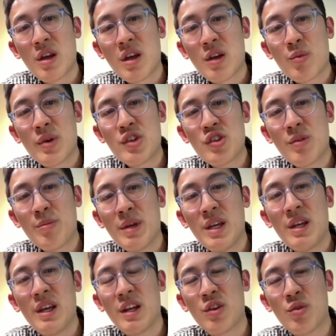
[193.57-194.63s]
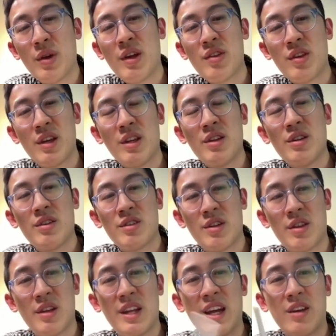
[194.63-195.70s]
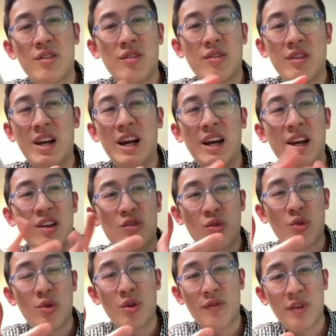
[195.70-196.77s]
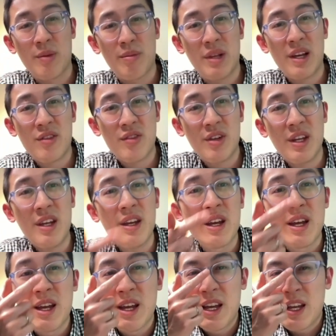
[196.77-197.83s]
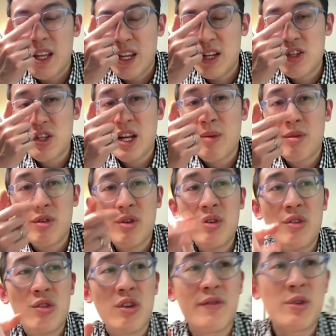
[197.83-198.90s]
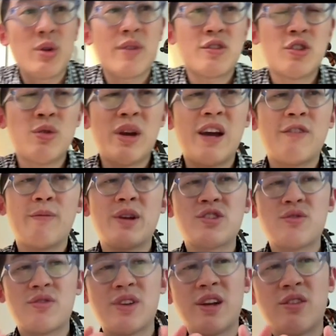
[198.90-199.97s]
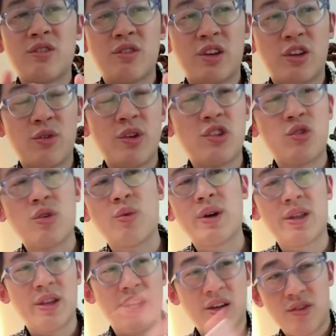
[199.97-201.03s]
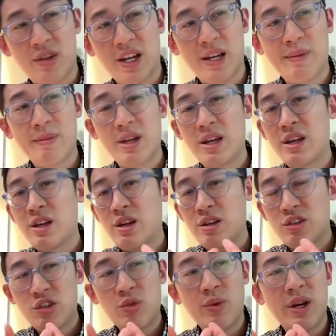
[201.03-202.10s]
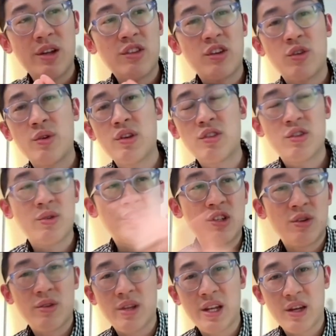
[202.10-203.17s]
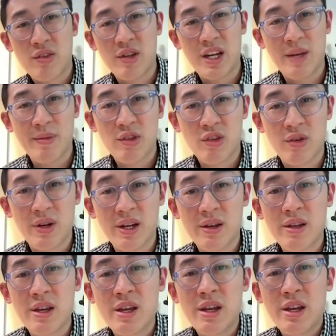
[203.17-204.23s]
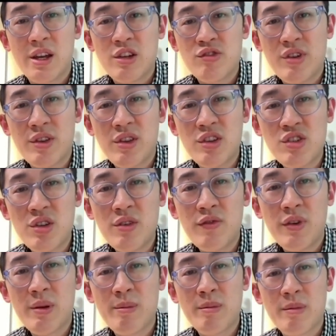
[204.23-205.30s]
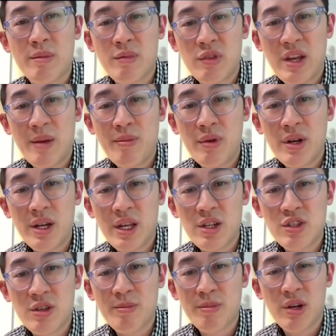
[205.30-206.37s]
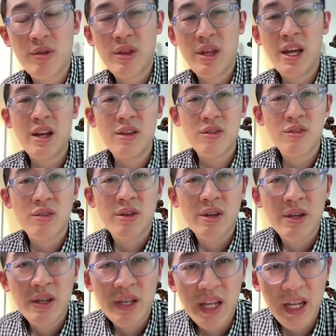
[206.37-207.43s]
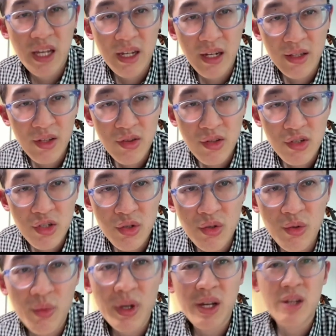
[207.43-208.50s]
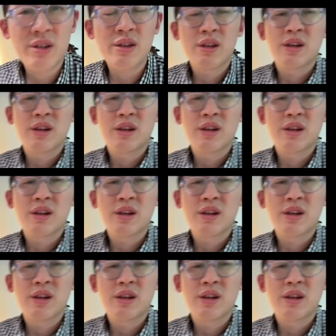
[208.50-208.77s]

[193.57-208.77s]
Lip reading: We should be increasing to the next size or order of complexity each time through. So if you have two half measure sets, increase to a 1 the next time. 2 ones, increase to a 2 the next time, and so on. Transition from separate into both hands in at least a 2-to-1